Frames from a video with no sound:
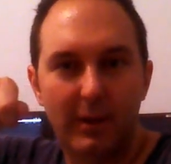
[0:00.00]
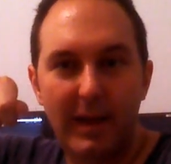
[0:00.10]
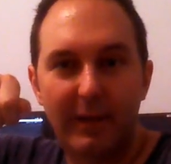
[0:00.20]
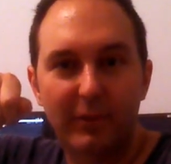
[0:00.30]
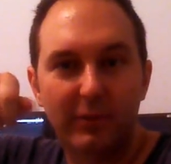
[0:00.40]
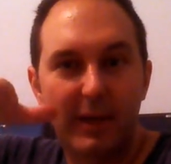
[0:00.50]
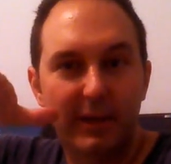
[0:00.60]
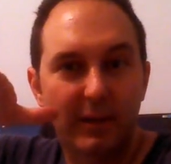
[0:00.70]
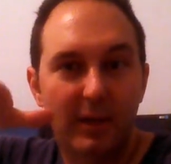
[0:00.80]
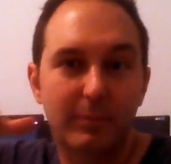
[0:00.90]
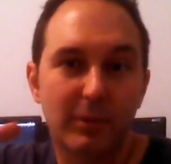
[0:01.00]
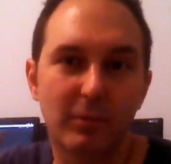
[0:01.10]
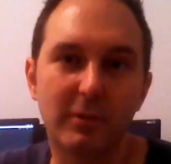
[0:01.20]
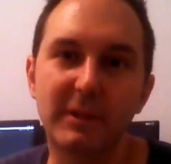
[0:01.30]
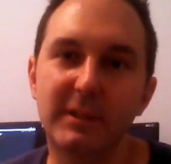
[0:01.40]
have to line it up and
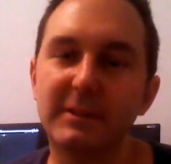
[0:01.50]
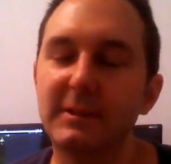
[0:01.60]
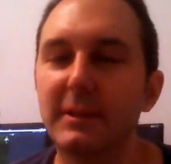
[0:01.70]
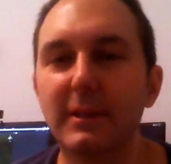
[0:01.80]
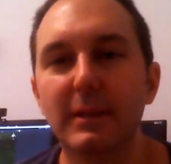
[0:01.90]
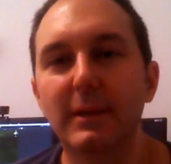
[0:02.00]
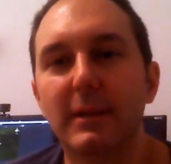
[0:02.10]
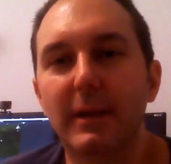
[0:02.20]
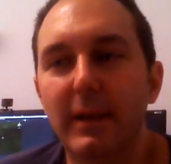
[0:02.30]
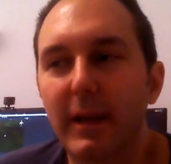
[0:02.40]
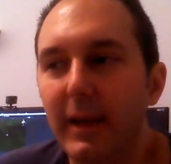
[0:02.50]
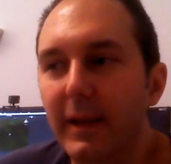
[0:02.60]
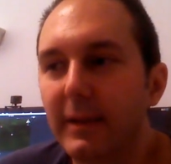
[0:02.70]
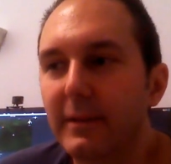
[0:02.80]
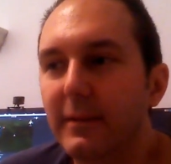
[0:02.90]
release,
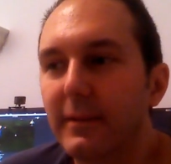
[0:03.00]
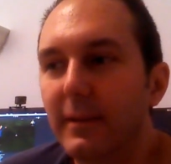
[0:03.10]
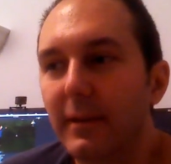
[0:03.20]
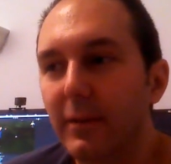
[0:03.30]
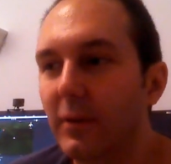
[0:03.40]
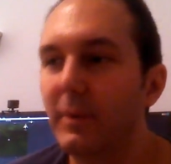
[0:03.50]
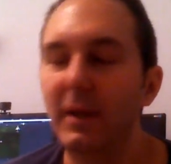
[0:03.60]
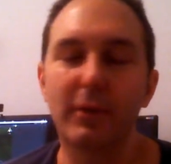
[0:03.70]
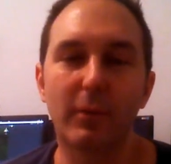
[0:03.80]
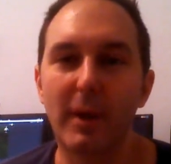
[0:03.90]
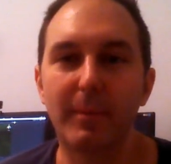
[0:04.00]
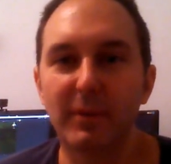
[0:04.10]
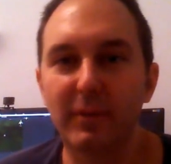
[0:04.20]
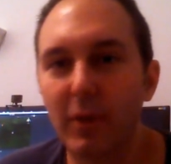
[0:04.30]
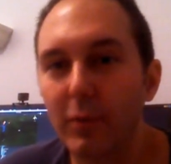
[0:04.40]
and there'll be other
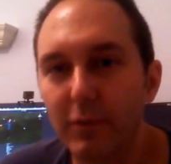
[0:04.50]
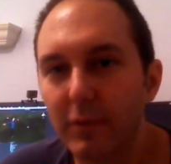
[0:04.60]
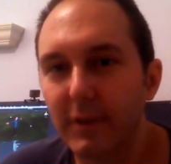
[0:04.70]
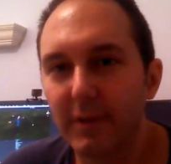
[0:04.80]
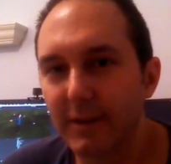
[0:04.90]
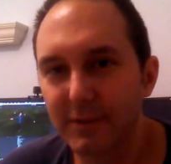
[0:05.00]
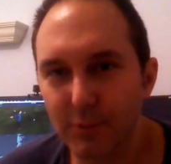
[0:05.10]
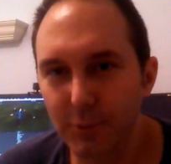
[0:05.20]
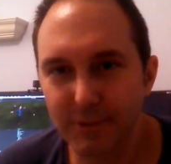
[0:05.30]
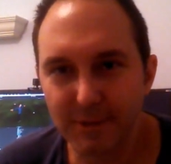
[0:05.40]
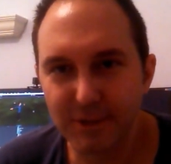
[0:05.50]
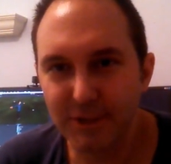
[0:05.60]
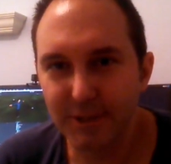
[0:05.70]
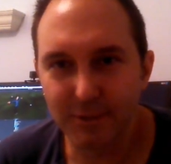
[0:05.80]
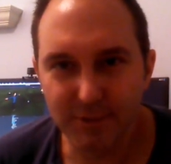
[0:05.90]
weapons, hopefully like swords and
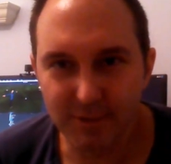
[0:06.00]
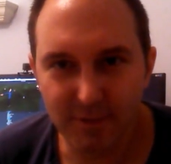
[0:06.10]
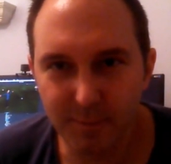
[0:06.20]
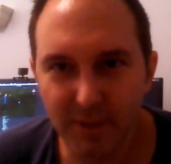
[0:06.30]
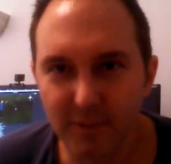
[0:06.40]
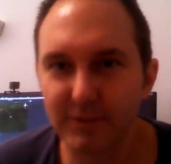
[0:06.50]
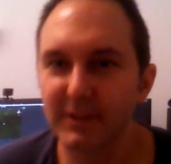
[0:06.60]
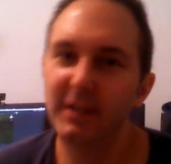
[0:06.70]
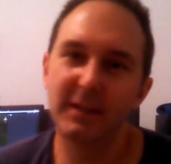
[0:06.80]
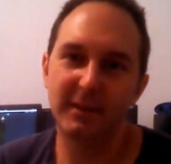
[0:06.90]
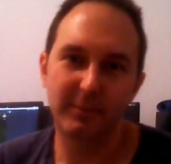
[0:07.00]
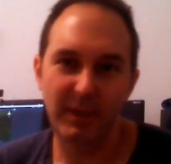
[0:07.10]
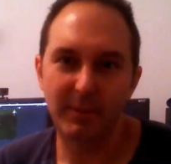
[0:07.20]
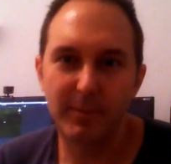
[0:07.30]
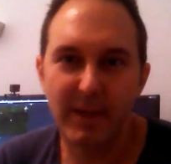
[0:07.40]
shields and spears,
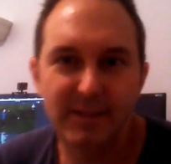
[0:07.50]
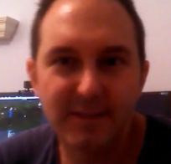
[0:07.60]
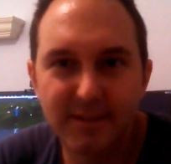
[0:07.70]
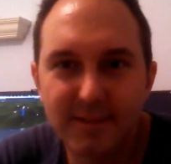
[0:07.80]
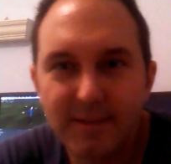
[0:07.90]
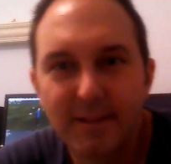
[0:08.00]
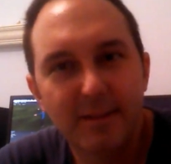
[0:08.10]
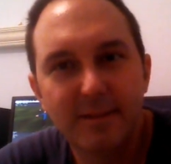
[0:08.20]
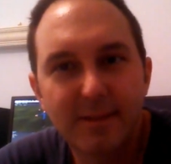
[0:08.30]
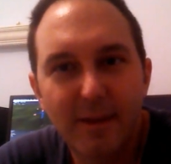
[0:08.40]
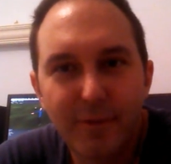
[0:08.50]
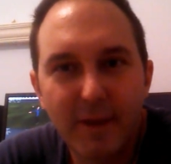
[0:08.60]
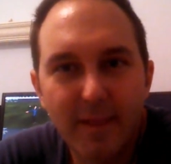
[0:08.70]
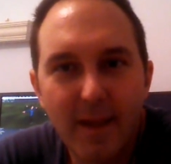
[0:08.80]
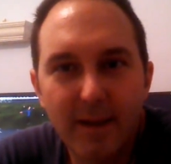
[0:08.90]
maybe maces, stuff
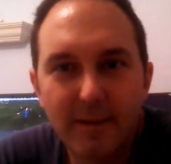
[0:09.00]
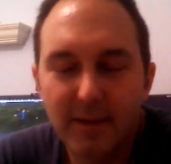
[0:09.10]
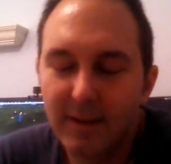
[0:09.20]
like that.